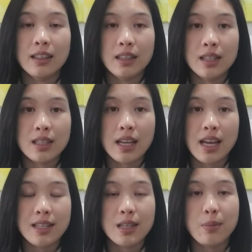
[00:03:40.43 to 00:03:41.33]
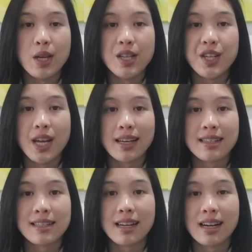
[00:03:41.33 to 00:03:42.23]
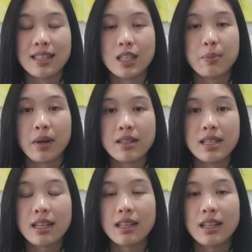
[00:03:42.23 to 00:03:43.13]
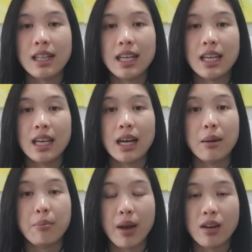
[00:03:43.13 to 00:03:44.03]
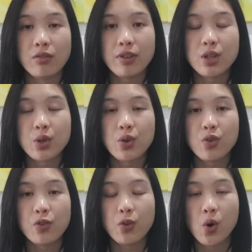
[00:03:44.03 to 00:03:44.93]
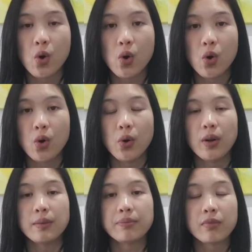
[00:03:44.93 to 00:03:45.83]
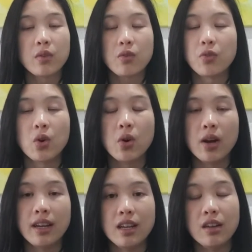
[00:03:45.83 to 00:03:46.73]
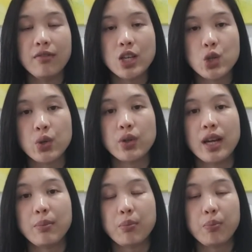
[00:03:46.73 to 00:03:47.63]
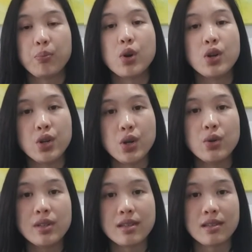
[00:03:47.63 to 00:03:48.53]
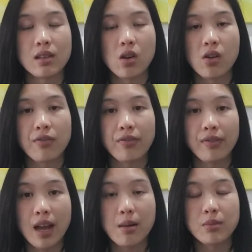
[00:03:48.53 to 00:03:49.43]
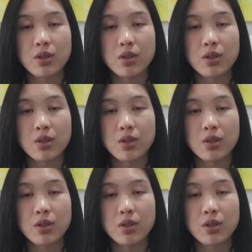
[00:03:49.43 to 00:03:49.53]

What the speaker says: This ACBT exercise is particularly beneficial for an individual that produces a lot of phlegm.